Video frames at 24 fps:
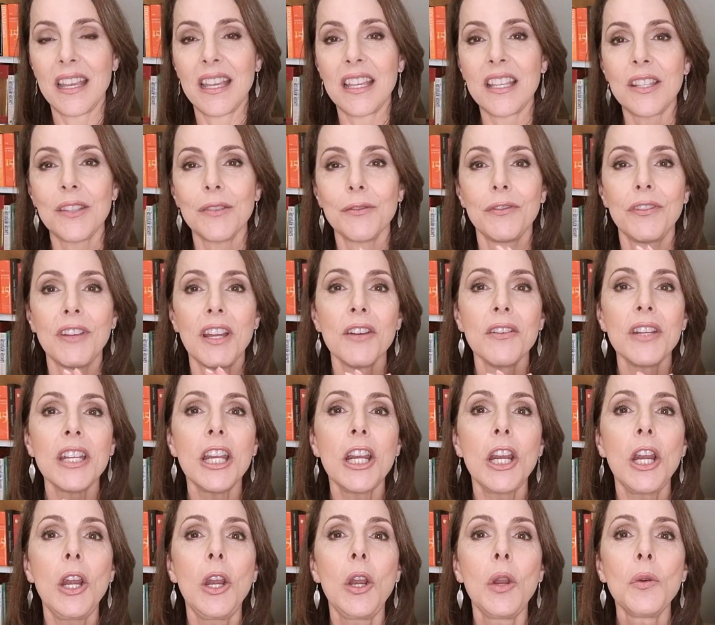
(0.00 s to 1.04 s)
is very
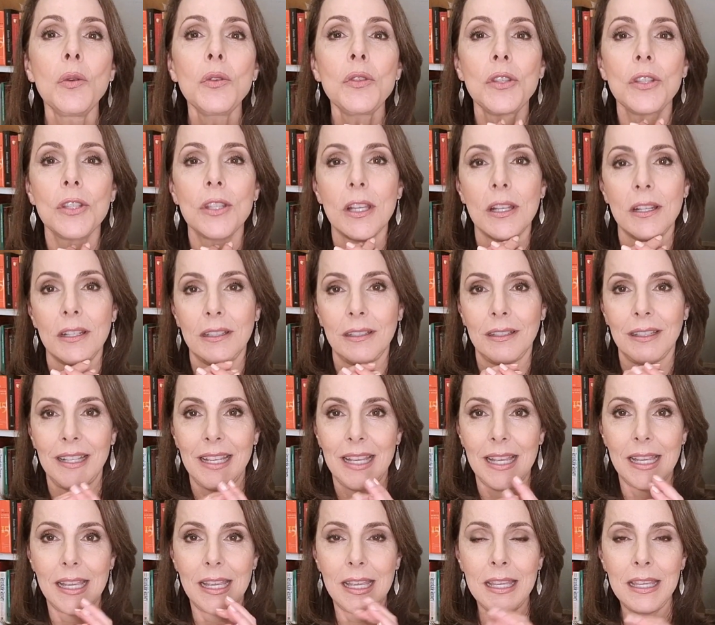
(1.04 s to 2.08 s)
loosened
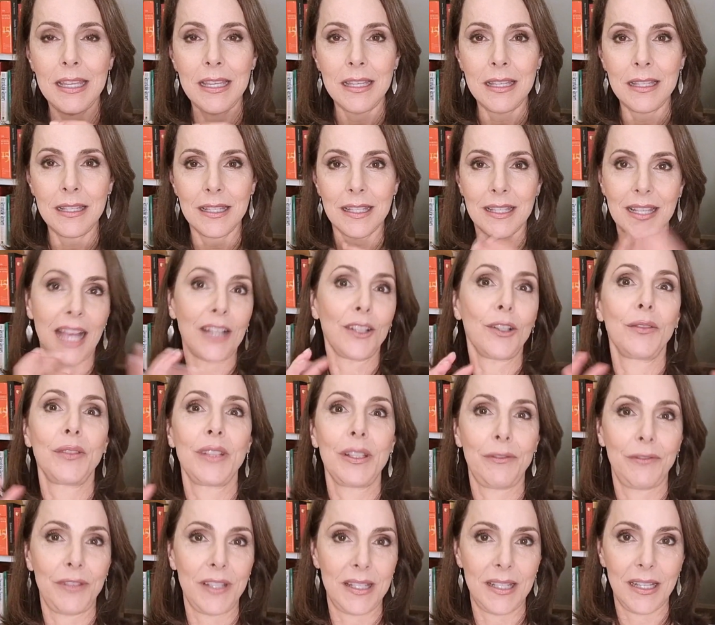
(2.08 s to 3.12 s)
inside of the
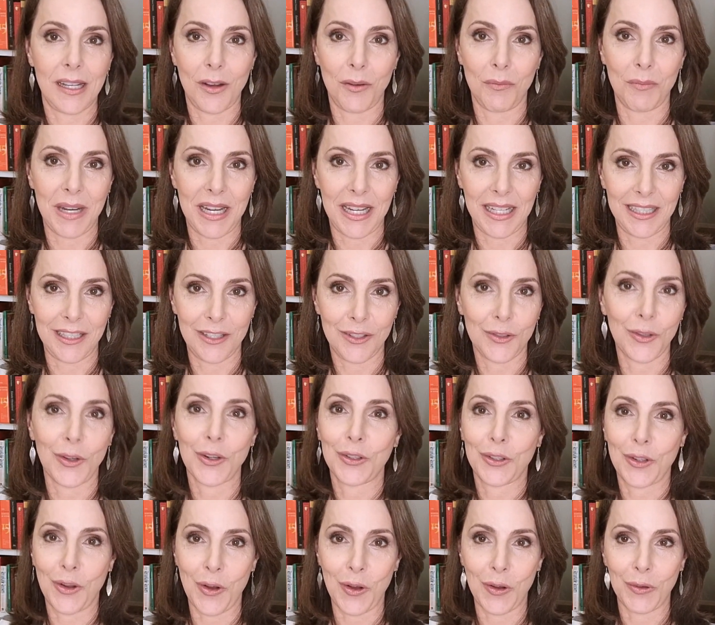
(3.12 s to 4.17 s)
physical body,
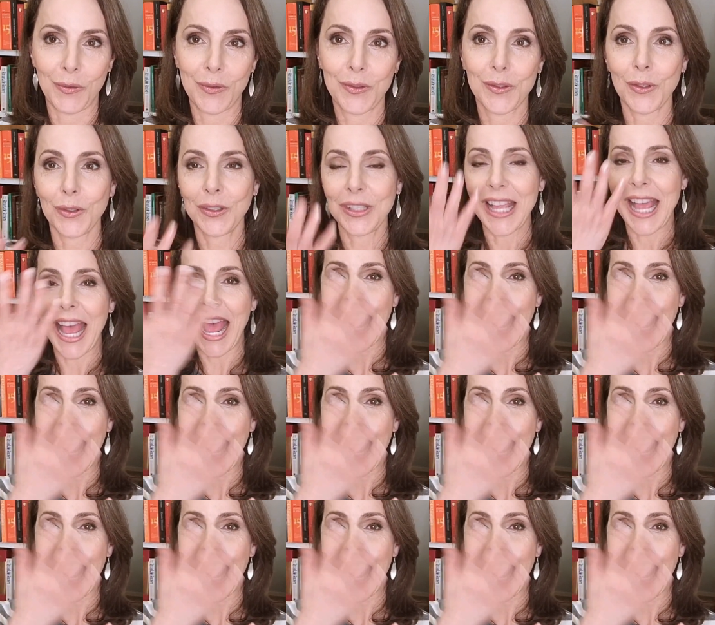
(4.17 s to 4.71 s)
sort of. So the